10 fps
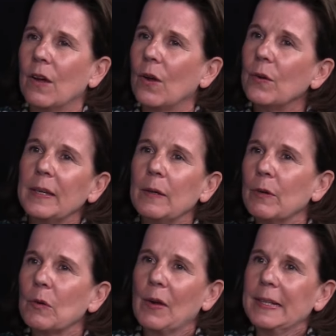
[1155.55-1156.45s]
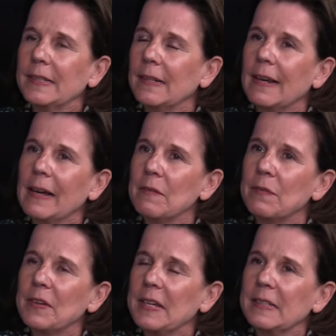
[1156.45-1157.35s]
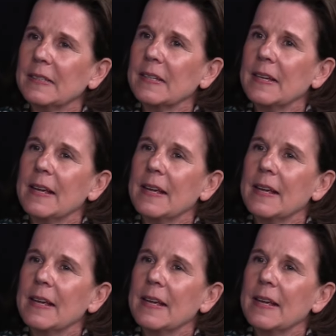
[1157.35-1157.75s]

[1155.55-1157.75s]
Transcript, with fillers: only regret in life is